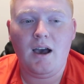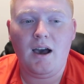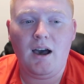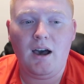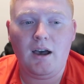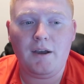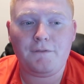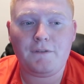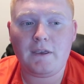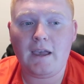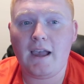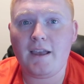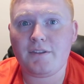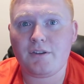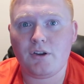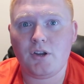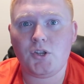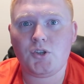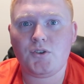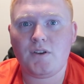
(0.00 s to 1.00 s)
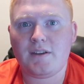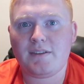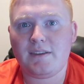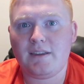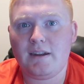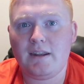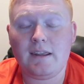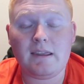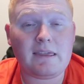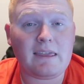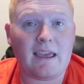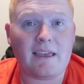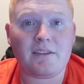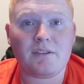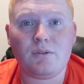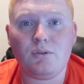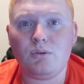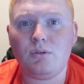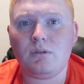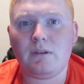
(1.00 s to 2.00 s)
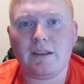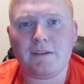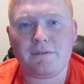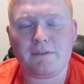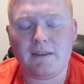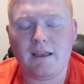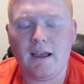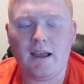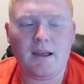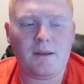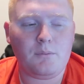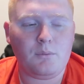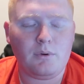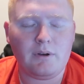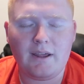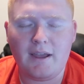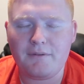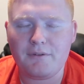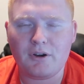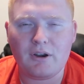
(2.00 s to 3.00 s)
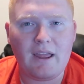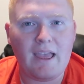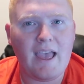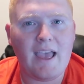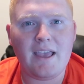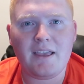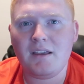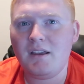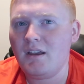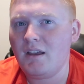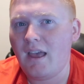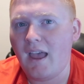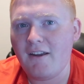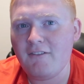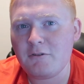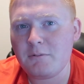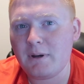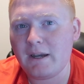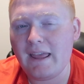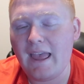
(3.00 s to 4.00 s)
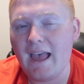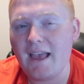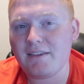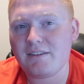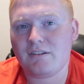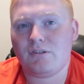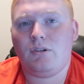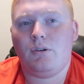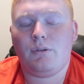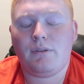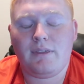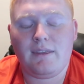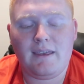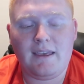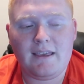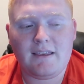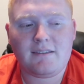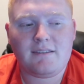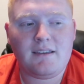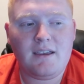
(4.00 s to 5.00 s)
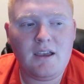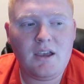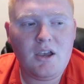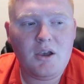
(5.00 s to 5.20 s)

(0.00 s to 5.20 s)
If you guys are interested in it, that's cool. If not, whatever, hey, everybody has their own things.